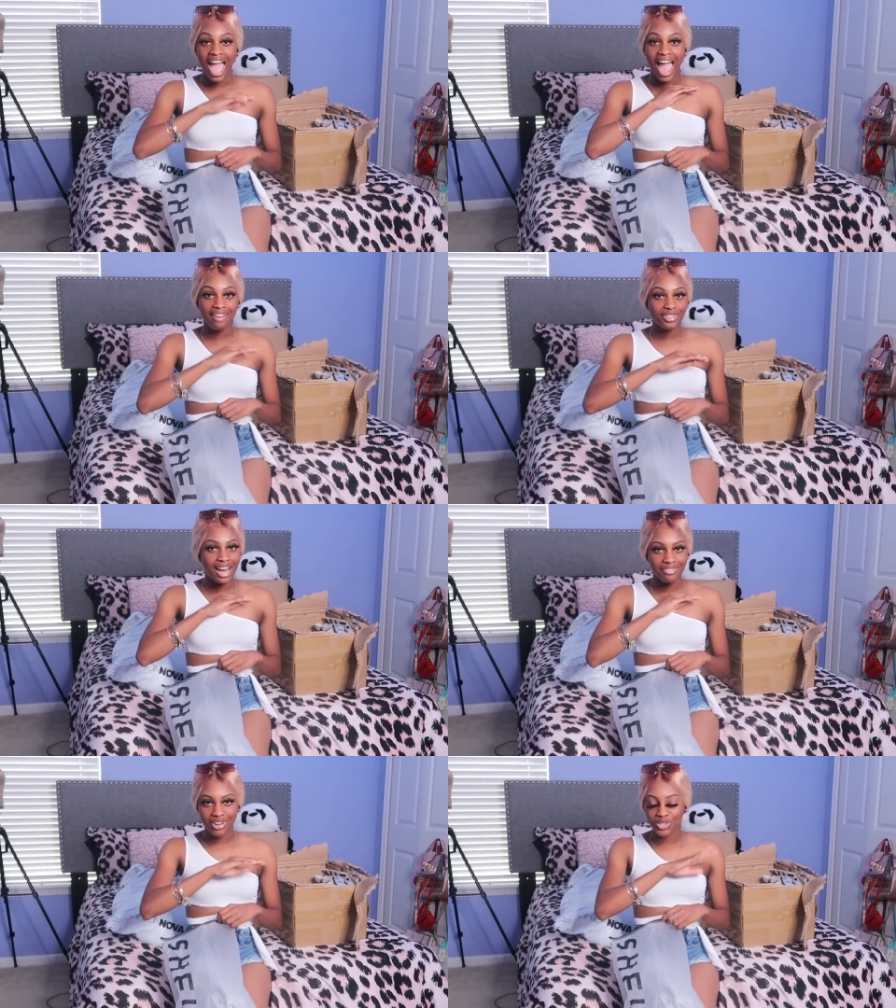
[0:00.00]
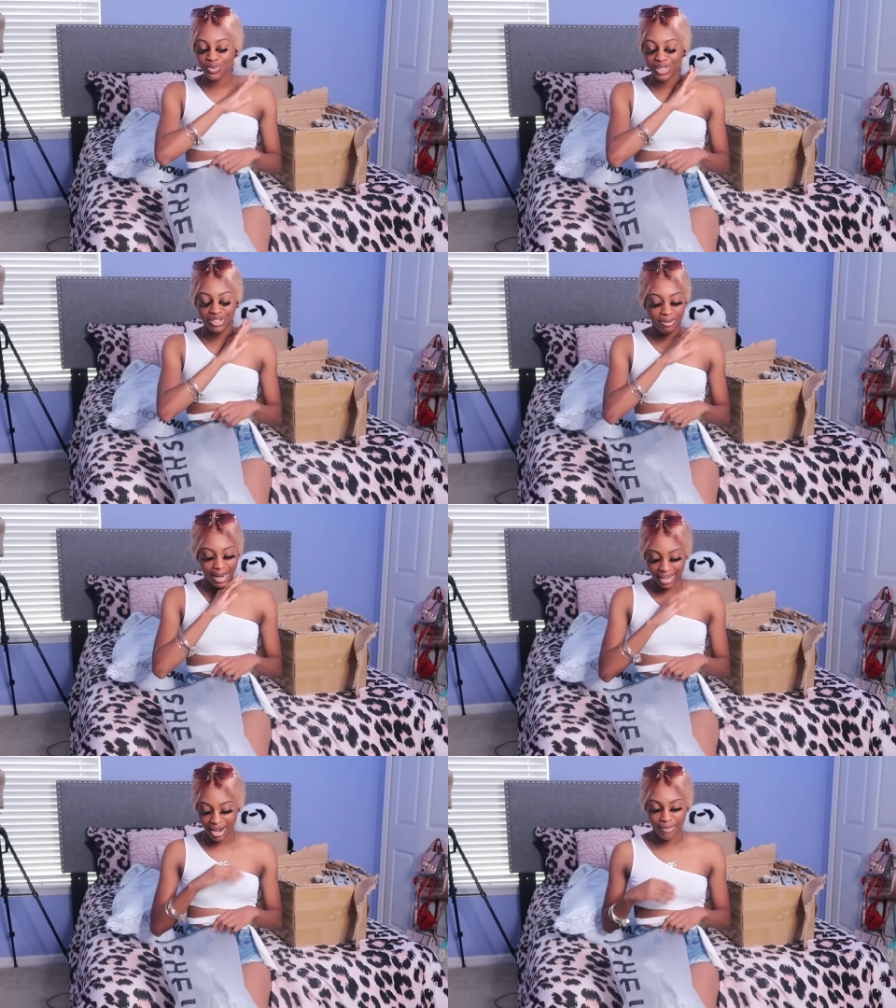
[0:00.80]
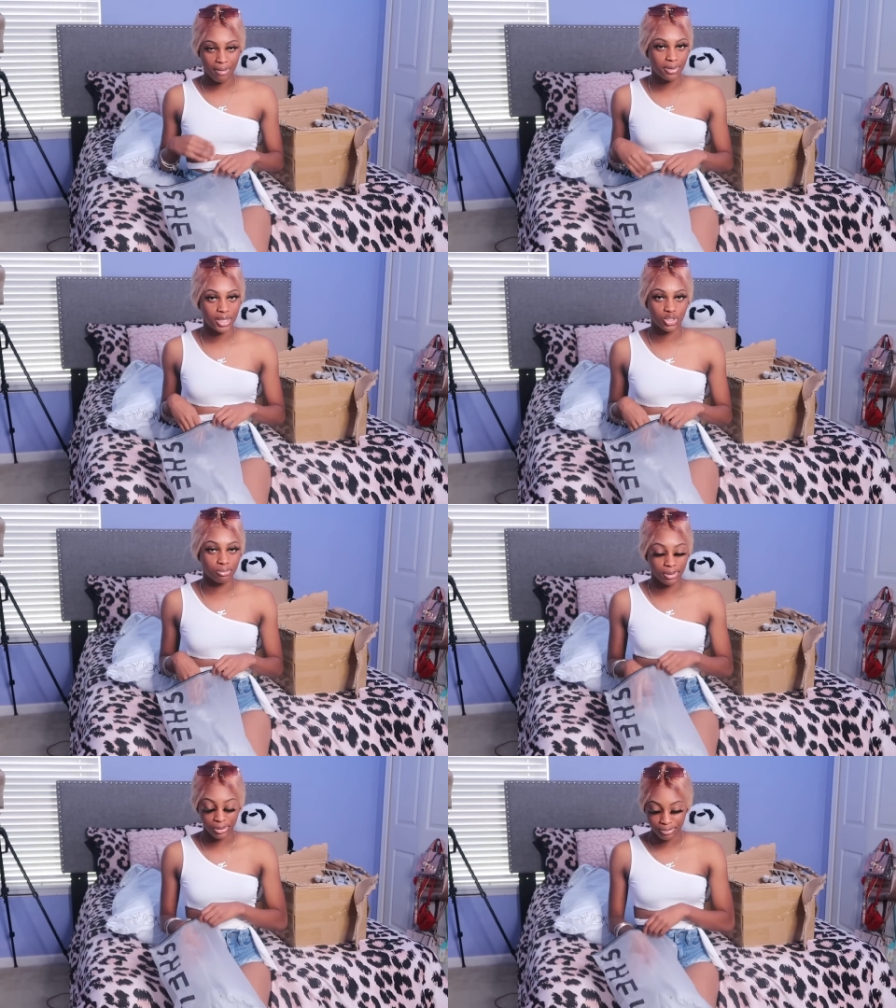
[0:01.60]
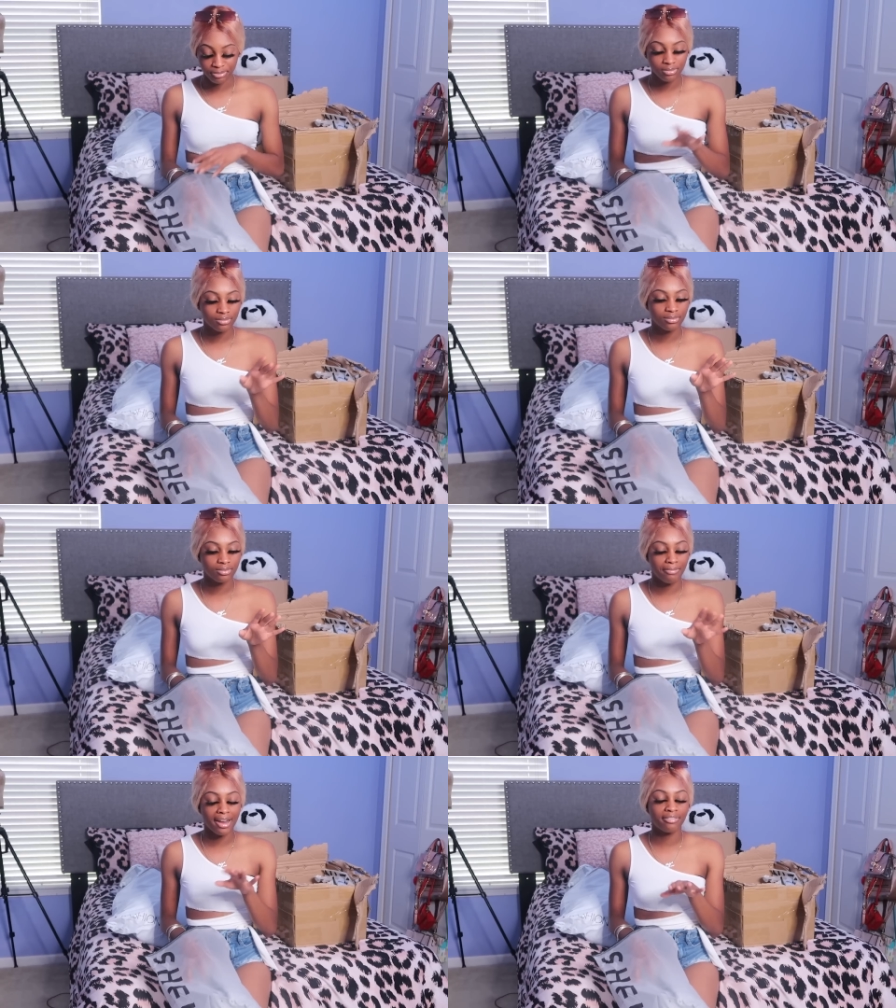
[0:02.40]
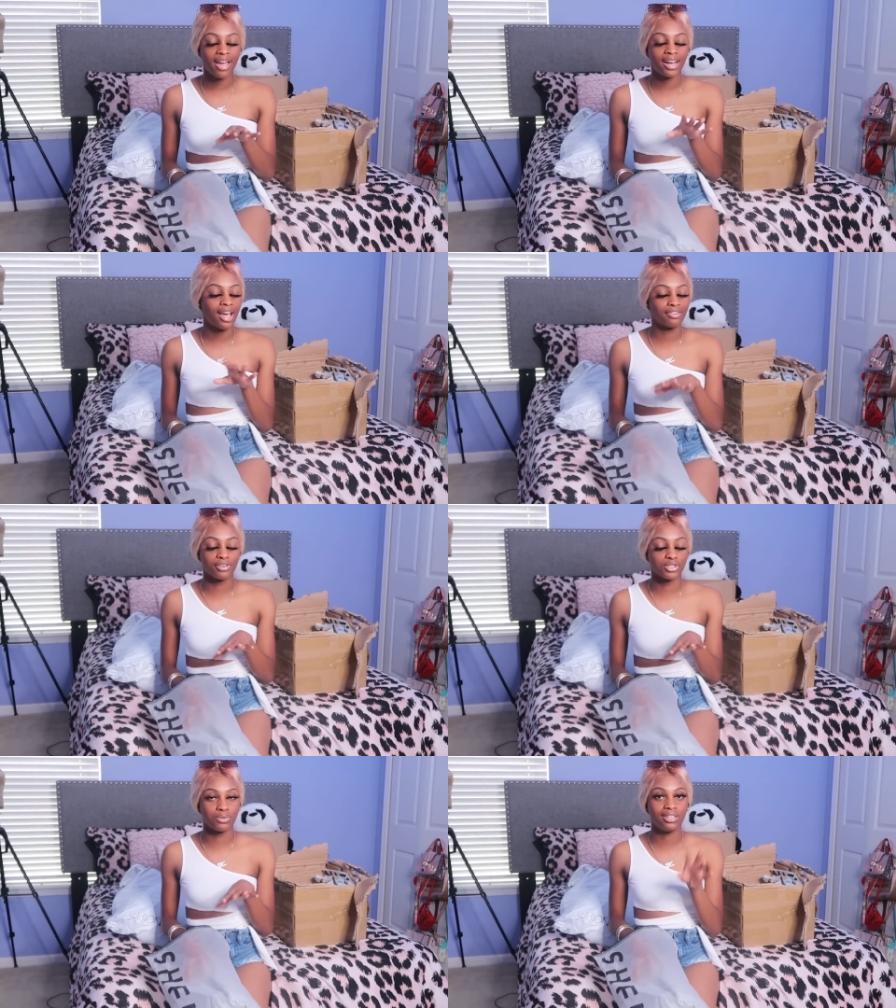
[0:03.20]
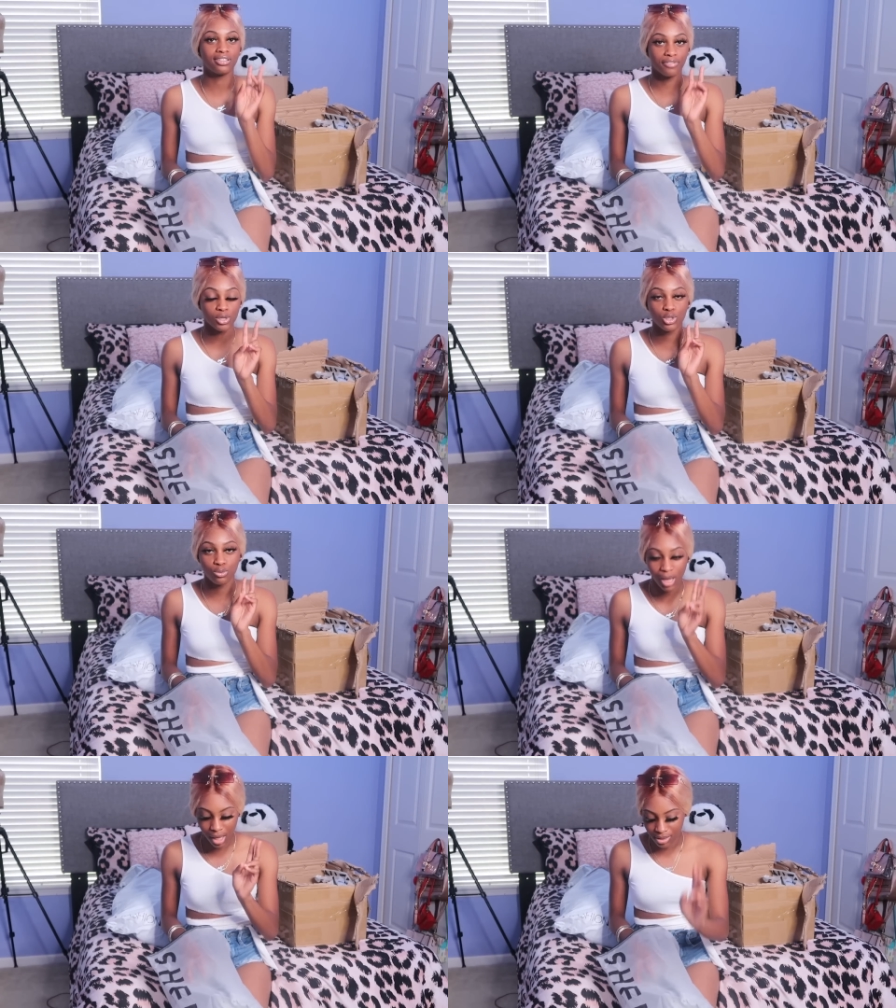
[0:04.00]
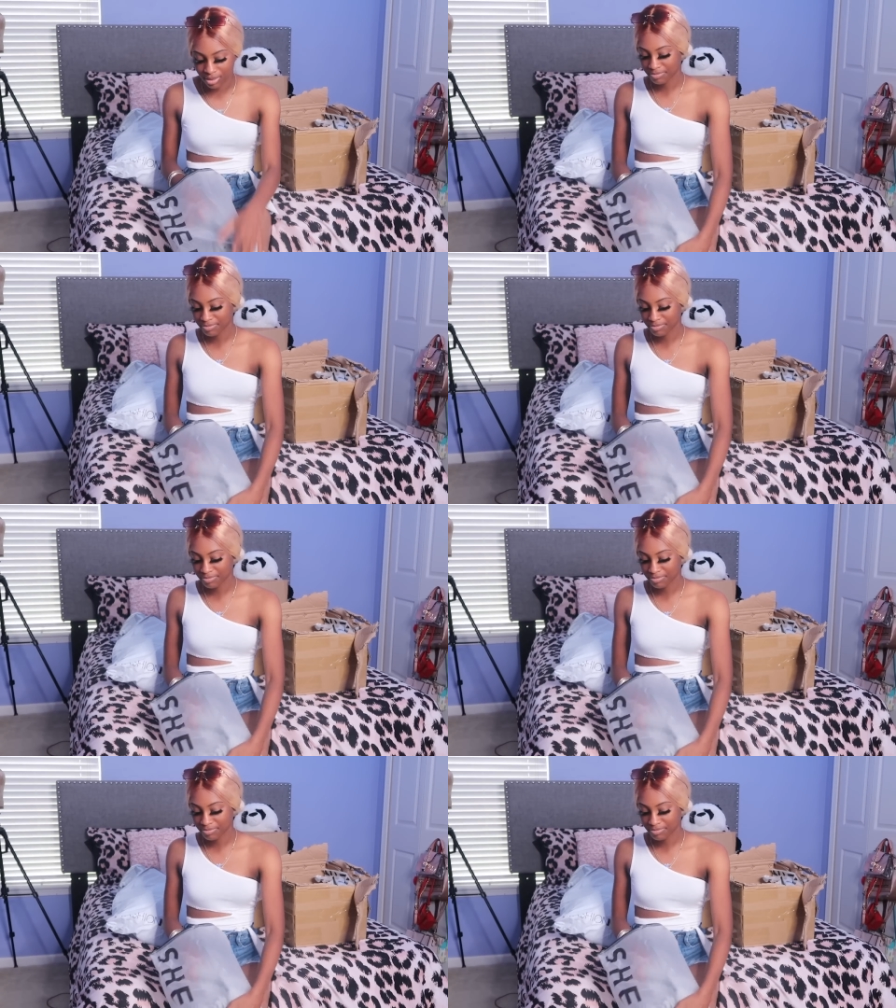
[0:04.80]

After that first week, nobody care about putting drip on. Matter of fact, not the first week, the first 2 days.